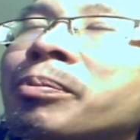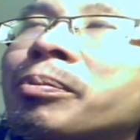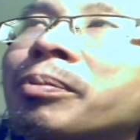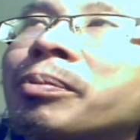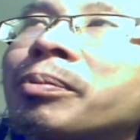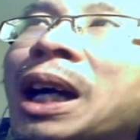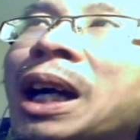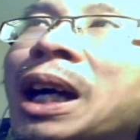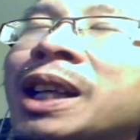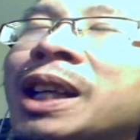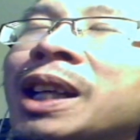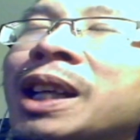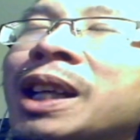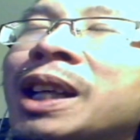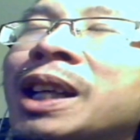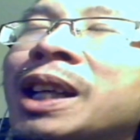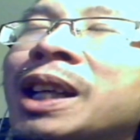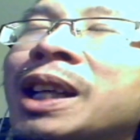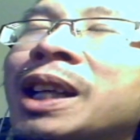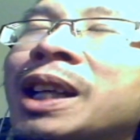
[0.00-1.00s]
I don't
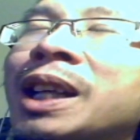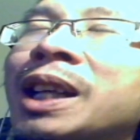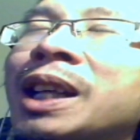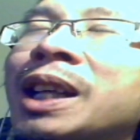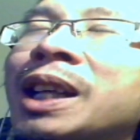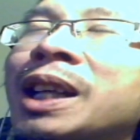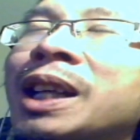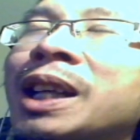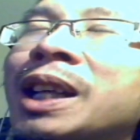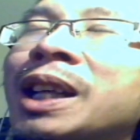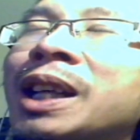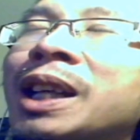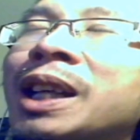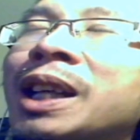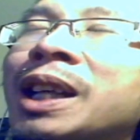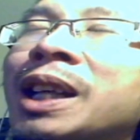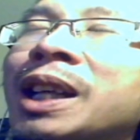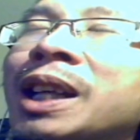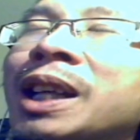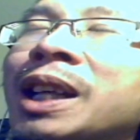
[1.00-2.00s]
have a pair of
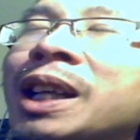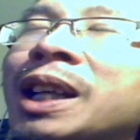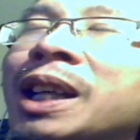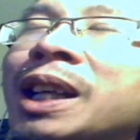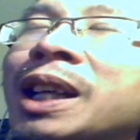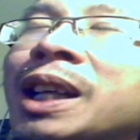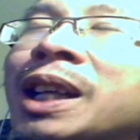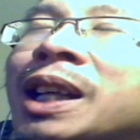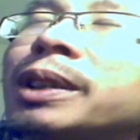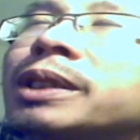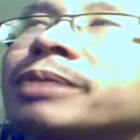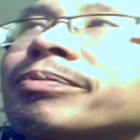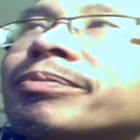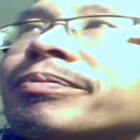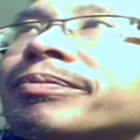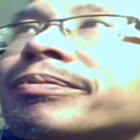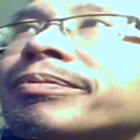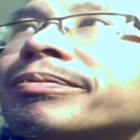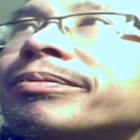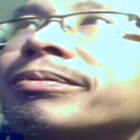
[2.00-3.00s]
snowshoes yet, but
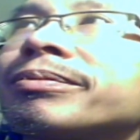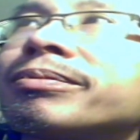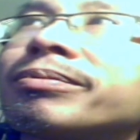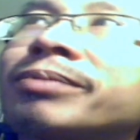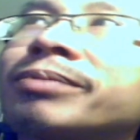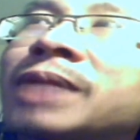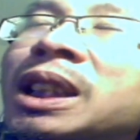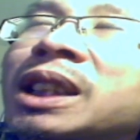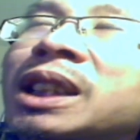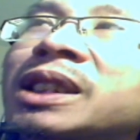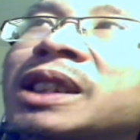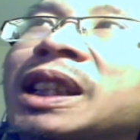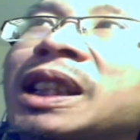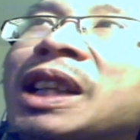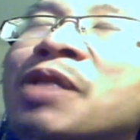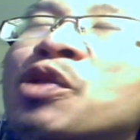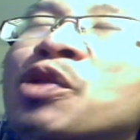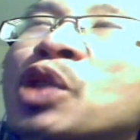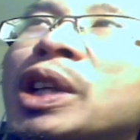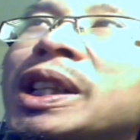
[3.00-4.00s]
like I said, I've
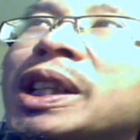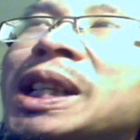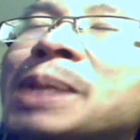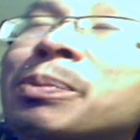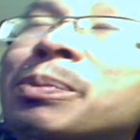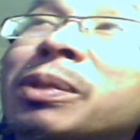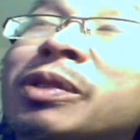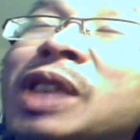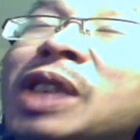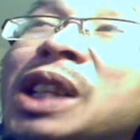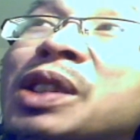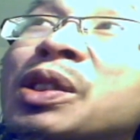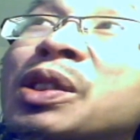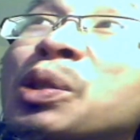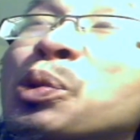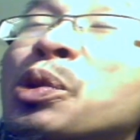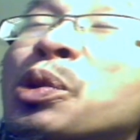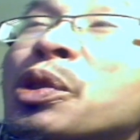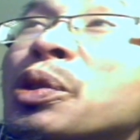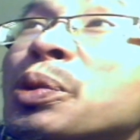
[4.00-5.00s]
tried improvised
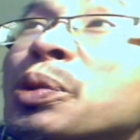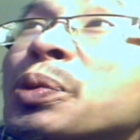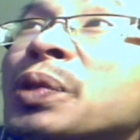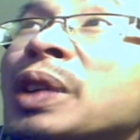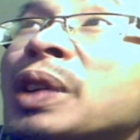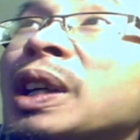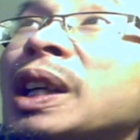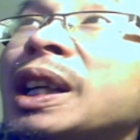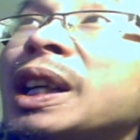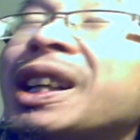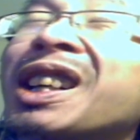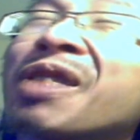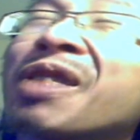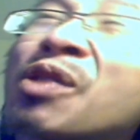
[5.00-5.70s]
snowshoes. And I've